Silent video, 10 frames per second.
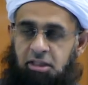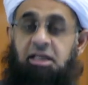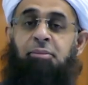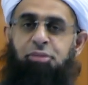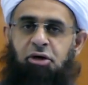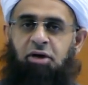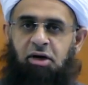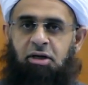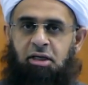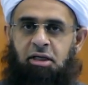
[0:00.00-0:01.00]

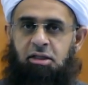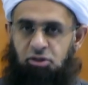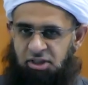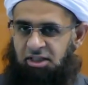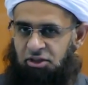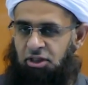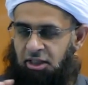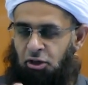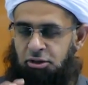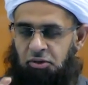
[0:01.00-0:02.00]
temporarily. So essentially
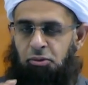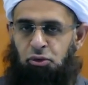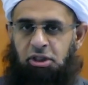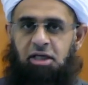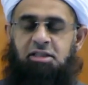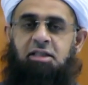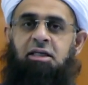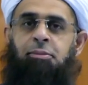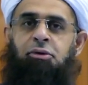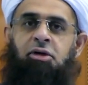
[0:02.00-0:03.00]
the concept of mut'a is a
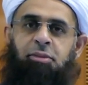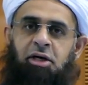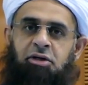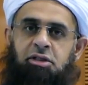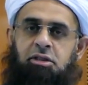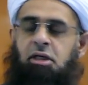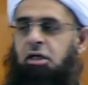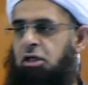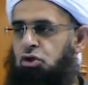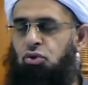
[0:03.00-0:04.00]
temporary marriage,
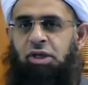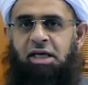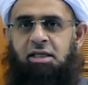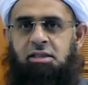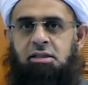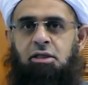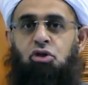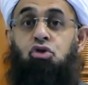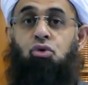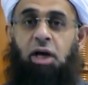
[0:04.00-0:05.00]
2 days,
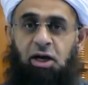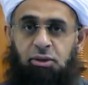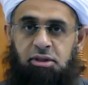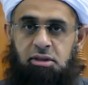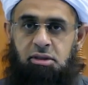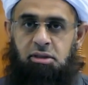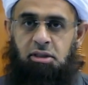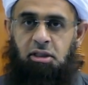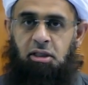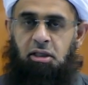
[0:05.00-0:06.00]
2 hours,
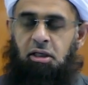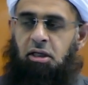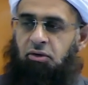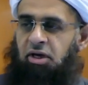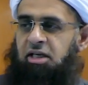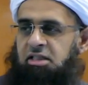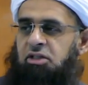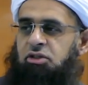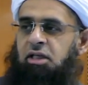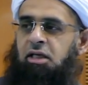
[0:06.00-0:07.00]
right?
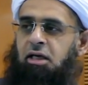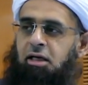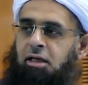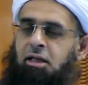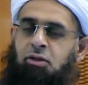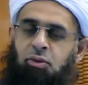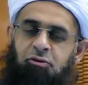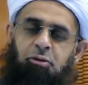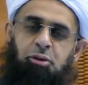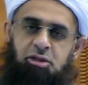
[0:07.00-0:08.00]
Essentially another word
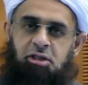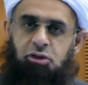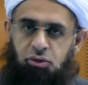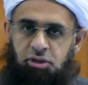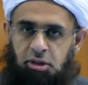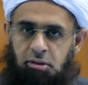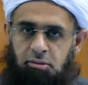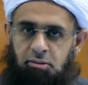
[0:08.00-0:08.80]
for prostitution.